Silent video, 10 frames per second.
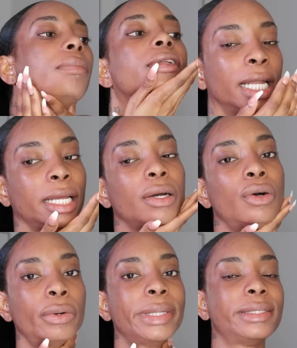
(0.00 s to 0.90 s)
And I
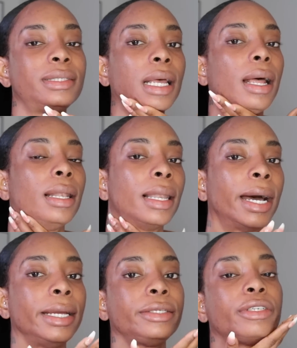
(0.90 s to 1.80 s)
always
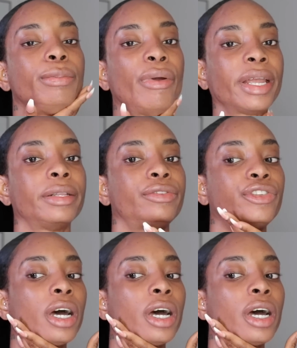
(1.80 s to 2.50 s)
like to bring it